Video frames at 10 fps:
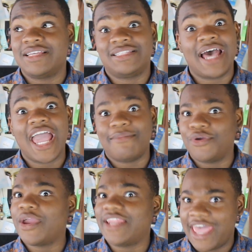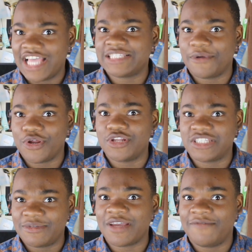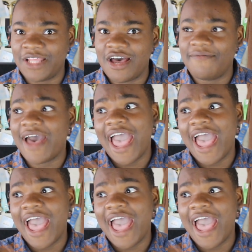Since I am a great expert on the subject of love,